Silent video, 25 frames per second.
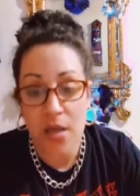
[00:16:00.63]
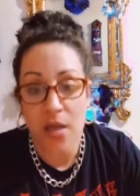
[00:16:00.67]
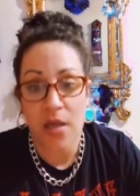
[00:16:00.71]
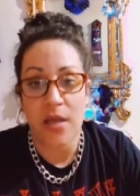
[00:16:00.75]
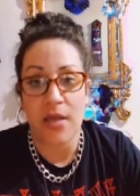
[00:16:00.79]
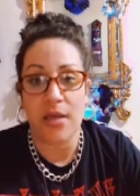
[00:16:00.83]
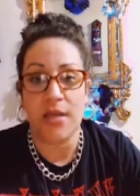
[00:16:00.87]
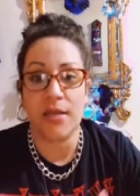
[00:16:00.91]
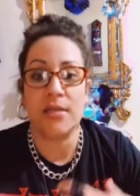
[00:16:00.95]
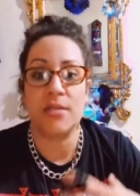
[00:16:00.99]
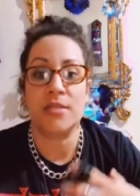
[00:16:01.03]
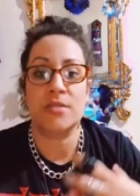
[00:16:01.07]

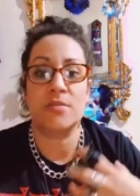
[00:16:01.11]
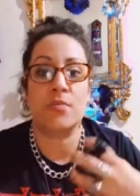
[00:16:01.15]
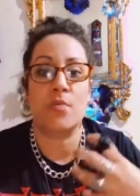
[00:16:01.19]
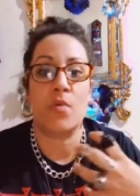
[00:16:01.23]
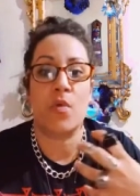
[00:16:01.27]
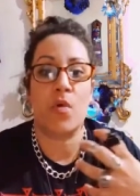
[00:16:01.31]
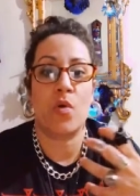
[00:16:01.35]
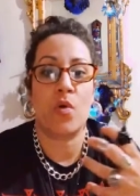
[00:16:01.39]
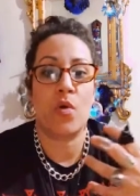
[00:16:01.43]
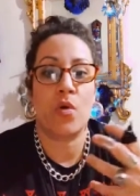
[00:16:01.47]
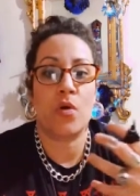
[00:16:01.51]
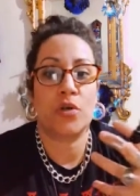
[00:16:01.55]
is
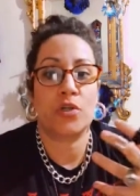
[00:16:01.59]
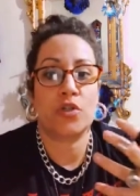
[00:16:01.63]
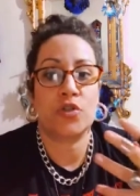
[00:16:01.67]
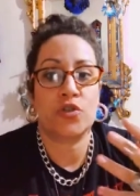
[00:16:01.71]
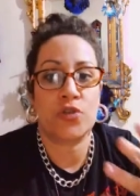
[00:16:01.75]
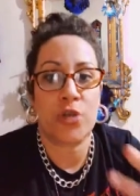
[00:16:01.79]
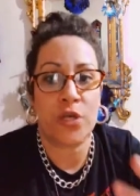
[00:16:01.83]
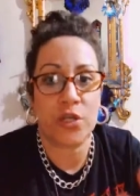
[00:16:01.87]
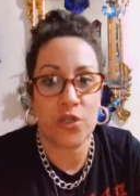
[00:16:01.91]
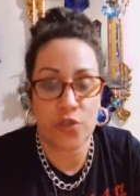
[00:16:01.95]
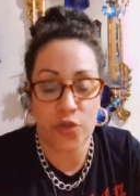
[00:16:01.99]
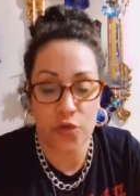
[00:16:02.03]
more
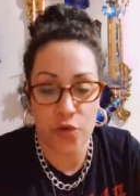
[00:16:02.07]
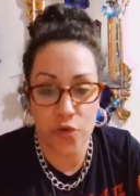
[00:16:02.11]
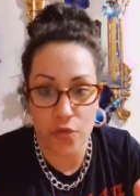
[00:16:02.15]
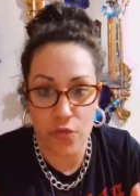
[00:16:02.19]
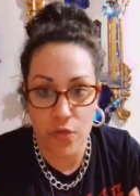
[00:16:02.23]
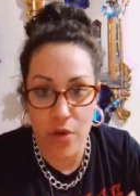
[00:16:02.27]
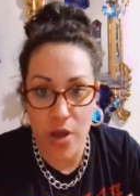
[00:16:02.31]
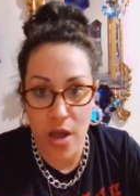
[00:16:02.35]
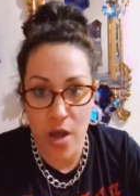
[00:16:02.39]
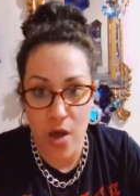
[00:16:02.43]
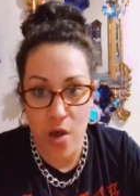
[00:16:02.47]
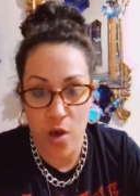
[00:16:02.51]
structured
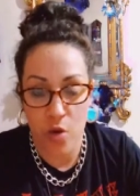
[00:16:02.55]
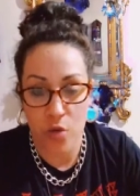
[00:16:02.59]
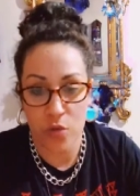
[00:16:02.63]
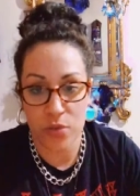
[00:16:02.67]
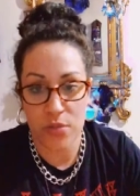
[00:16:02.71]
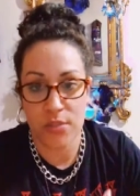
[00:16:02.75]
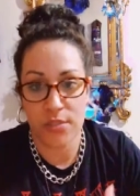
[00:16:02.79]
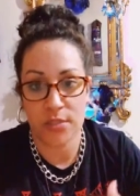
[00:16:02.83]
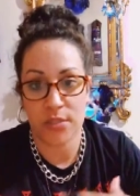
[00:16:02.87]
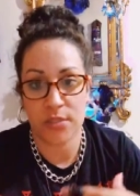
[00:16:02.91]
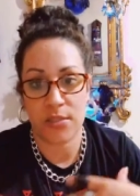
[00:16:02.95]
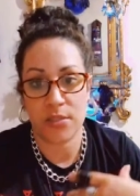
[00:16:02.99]

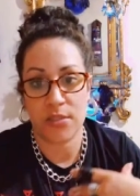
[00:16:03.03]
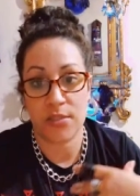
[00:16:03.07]
around